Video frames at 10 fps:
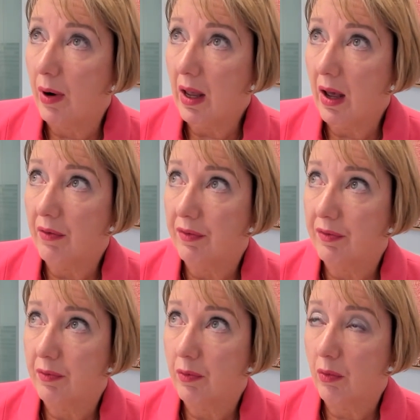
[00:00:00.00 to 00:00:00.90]
we have
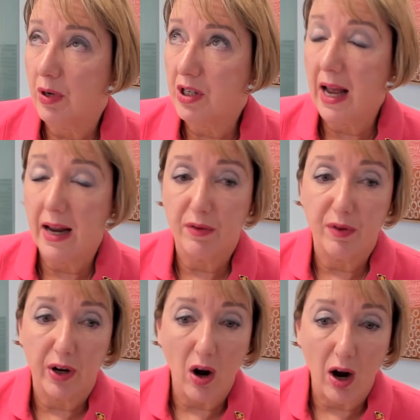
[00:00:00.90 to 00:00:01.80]
retained
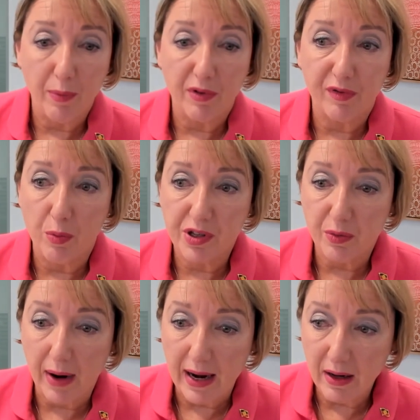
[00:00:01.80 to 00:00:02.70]
a very high
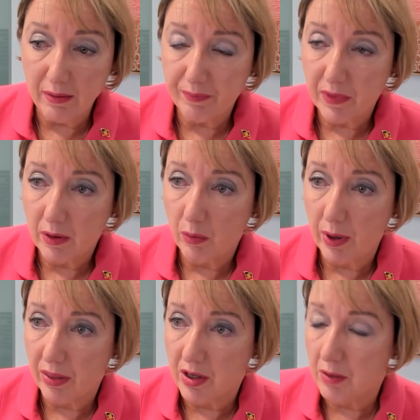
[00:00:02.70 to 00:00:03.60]
performance rating
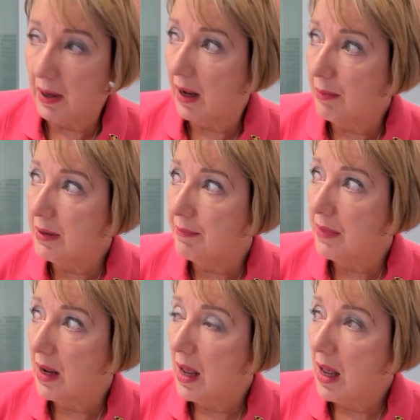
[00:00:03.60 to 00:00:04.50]
with the
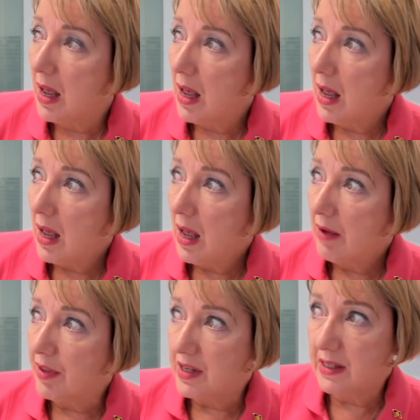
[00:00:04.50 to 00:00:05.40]
department
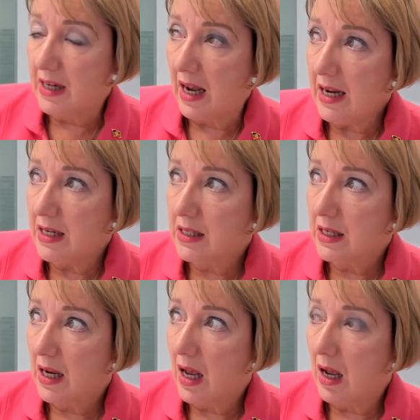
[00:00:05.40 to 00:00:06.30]
for this
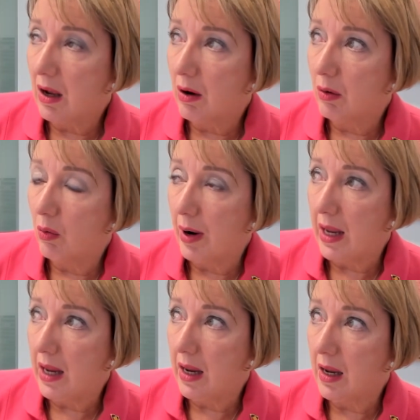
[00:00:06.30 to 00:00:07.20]
state.
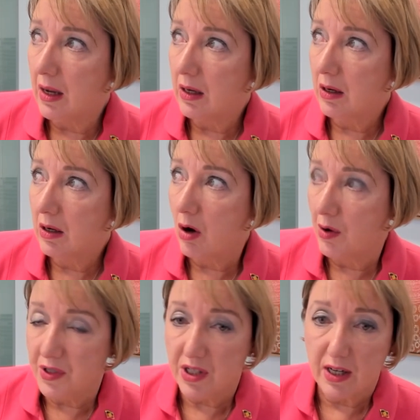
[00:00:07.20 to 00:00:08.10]
we
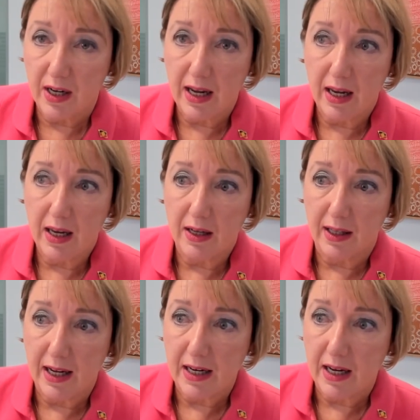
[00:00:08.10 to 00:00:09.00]
constantly
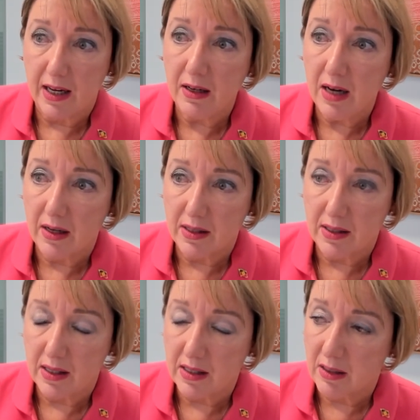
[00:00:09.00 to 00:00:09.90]
lean in and
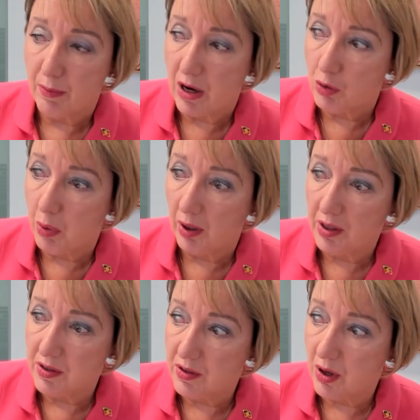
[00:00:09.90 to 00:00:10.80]
assist
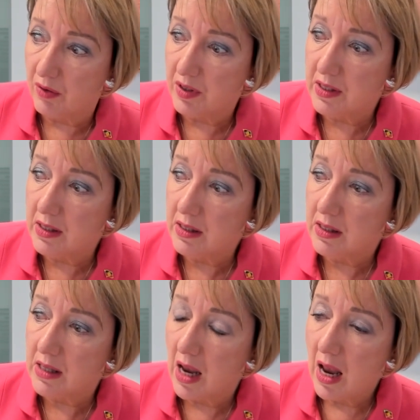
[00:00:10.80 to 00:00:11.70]
metropolitan
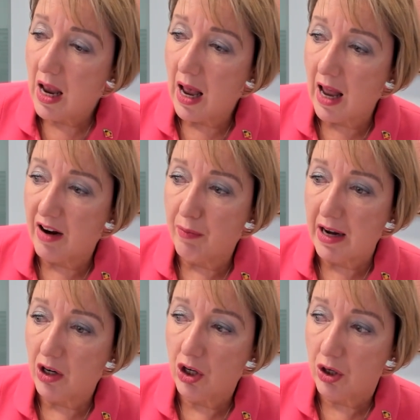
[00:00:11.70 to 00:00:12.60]
services and have
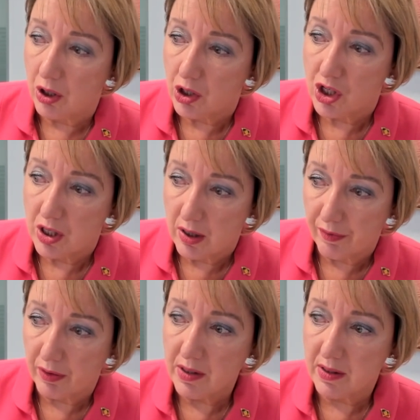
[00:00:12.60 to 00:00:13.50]
made a huge
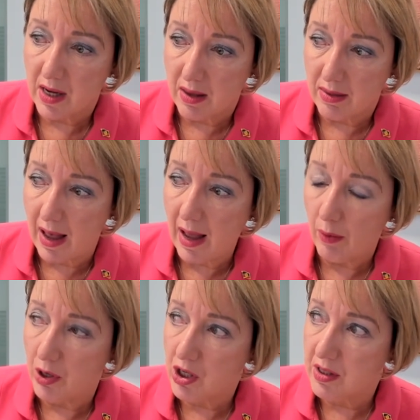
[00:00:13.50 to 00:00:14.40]
difference in
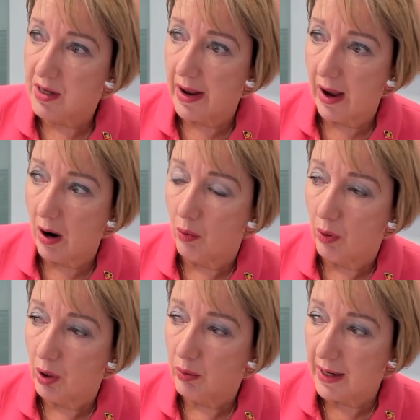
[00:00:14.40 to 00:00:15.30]
that, which is now
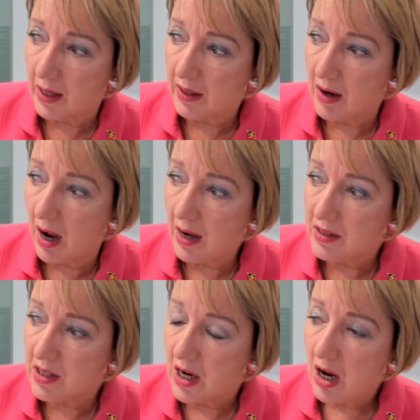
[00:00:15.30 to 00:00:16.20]
well
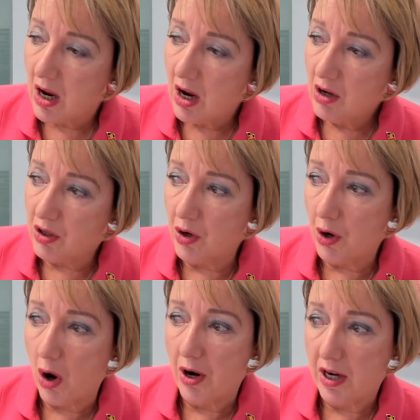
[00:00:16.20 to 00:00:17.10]
recognised. So
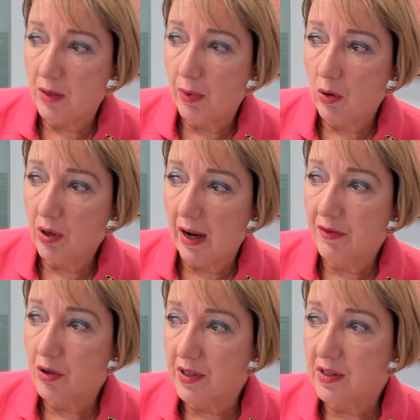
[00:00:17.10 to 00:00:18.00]
not only did we look
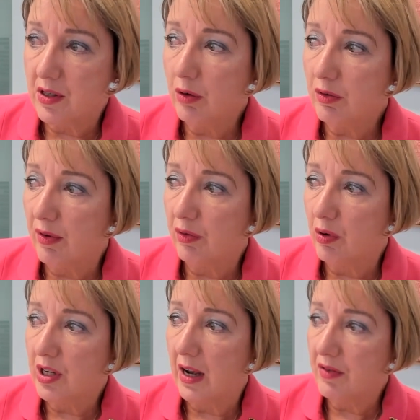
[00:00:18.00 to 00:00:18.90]
after ourselves, we've
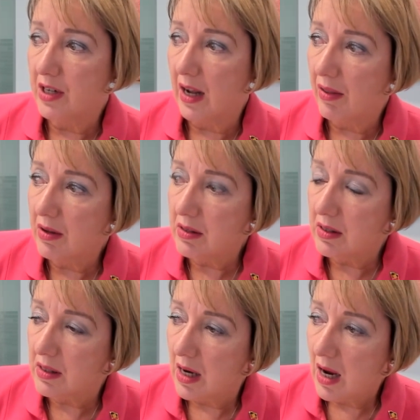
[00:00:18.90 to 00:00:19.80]
looked after
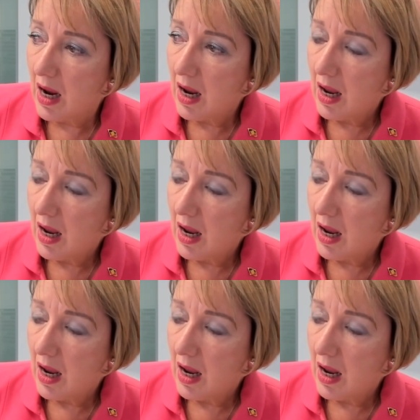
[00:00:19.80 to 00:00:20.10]
others.